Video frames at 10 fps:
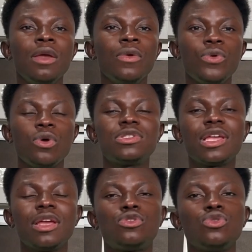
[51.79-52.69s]
We also
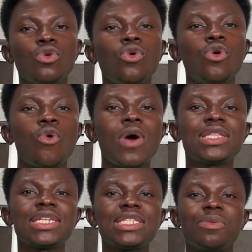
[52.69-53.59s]
get to know what
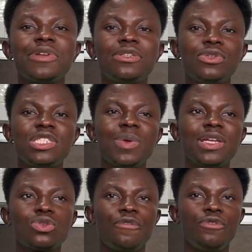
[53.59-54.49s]
are some of the
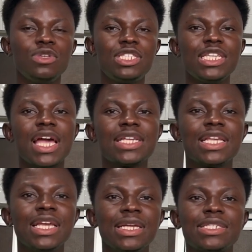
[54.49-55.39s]
treatments of UTIs,
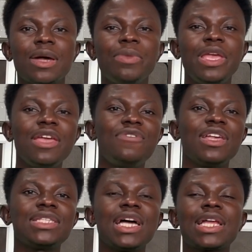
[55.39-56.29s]
some
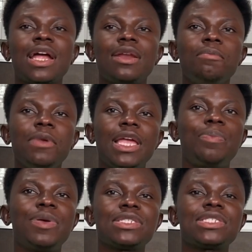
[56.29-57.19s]
behaviors that can make a
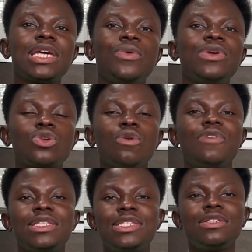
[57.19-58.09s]
person stand a risk of
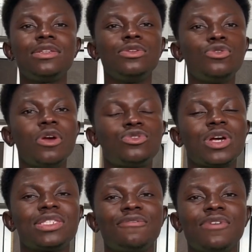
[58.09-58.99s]
getting urinary
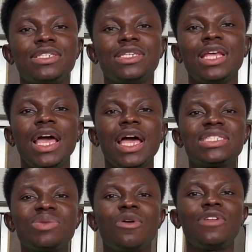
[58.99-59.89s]
tract infection, and
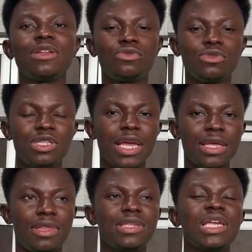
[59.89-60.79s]
some of the
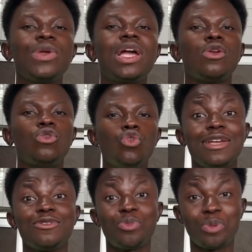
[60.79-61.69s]
things that we can do
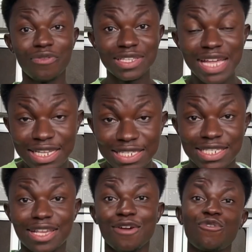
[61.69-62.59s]
to prevent us
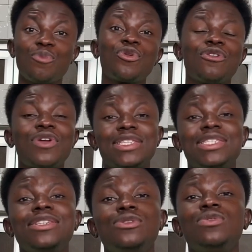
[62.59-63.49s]
from
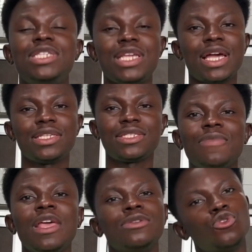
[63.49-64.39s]
contracting UTIs.
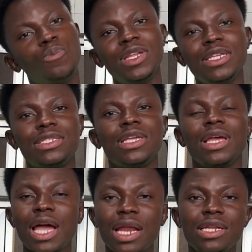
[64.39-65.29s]
So please,
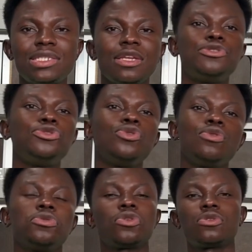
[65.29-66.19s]
kindly stay
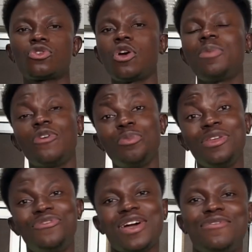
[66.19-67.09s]
tuned, subscribe for me if
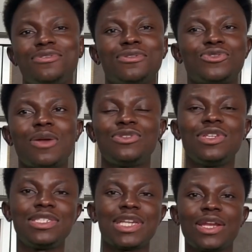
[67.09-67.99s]
you haven't subscribed to
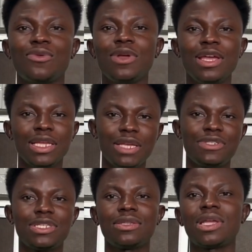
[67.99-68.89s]
this channel, give it
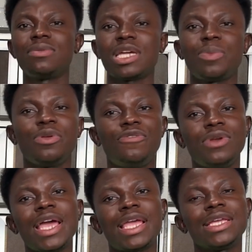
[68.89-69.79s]
a thumbs up if you
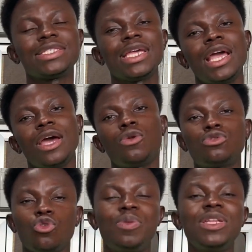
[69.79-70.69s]
like it, and
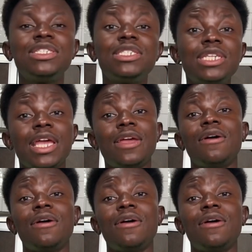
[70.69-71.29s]
also please share.